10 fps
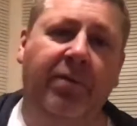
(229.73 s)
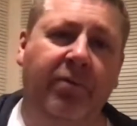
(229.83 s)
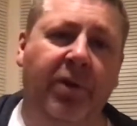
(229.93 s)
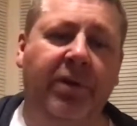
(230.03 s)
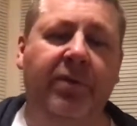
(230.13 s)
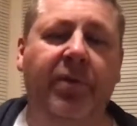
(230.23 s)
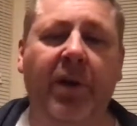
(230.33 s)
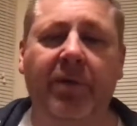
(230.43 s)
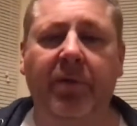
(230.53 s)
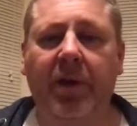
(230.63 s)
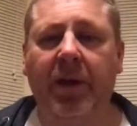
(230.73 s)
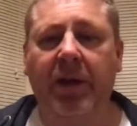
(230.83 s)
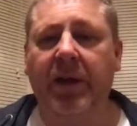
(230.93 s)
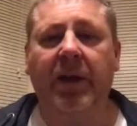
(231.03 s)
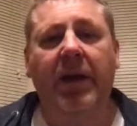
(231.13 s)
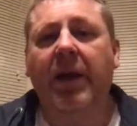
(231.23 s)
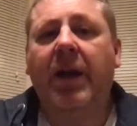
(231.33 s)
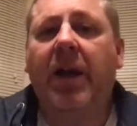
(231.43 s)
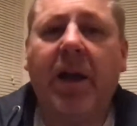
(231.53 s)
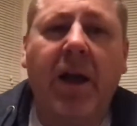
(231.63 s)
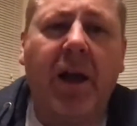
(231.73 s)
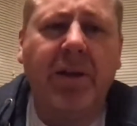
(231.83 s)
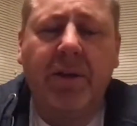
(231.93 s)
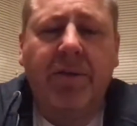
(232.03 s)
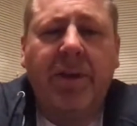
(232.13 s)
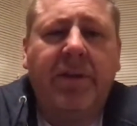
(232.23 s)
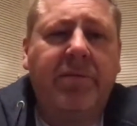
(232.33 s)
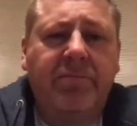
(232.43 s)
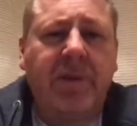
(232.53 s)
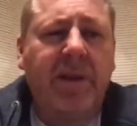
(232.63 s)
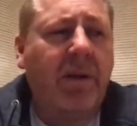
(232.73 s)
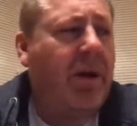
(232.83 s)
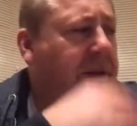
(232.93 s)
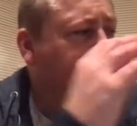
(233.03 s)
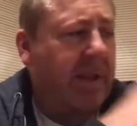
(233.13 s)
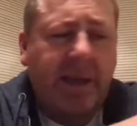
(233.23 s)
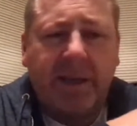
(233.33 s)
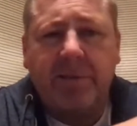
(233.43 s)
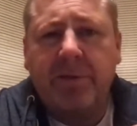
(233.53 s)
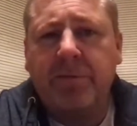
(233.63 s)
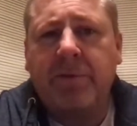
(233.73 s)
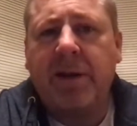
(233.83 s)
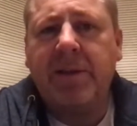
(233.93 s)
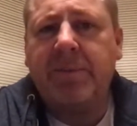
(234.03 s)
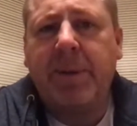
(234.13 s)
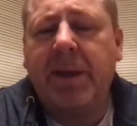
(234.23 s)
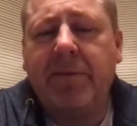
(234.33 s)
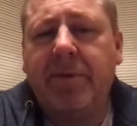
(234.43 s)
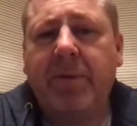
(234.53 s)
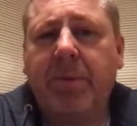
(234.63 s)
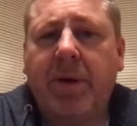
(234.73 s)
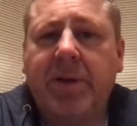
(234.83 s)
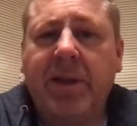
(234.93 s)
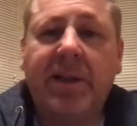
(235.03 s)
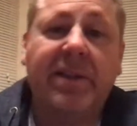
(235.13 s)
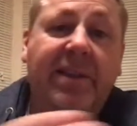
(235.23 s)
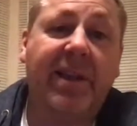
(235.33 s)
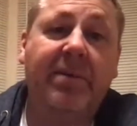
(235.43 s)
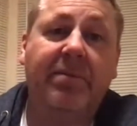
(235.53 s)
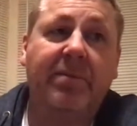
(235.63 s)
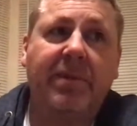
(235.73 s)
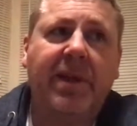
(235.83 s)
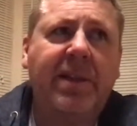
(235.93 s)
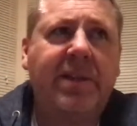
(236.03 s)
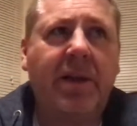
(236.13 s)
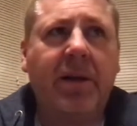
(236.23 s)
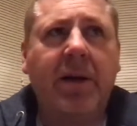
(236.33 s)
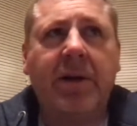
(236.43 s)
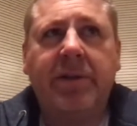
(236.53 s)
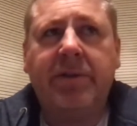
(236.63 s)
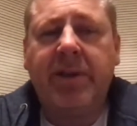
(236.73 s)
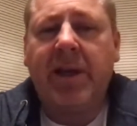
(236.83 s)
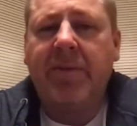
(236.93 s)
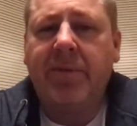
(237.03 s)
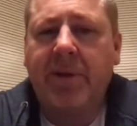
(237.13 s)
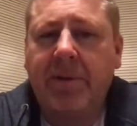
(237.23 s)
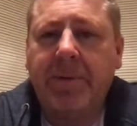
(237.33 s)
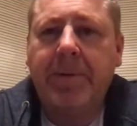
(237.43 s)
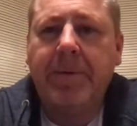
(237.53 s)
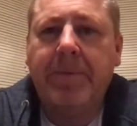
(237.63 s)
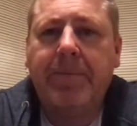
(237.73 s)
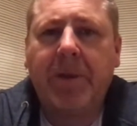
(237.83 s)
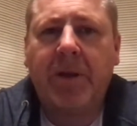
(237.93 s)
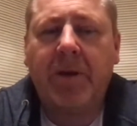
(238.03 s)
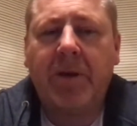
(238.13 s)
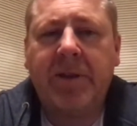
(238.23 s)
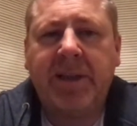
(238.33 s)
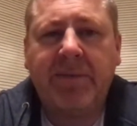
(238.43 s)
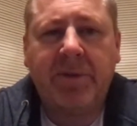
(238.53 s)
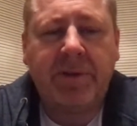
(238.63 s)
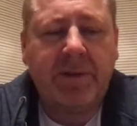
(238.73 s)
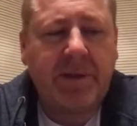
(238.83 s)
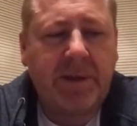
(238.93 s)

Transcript: Ryzen 5. I don't think, I think that gives you a great speed for the price. And as I said yesterday, I used to have an i7